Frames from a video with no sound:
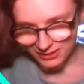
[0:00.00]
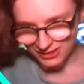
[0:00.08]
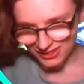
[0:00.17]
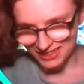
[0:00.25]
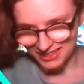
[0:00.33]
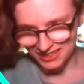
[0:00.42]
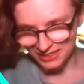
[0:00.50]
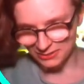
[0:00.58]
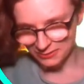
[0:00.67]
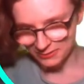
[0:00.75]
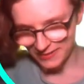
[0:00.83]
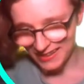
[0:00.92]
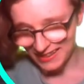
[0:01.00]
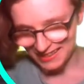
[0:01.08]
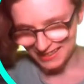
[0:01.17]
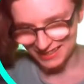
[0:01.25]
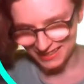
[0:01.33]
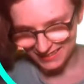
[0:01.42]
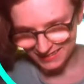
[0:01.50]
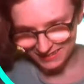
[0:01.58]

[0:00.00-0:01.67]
should have seen your face.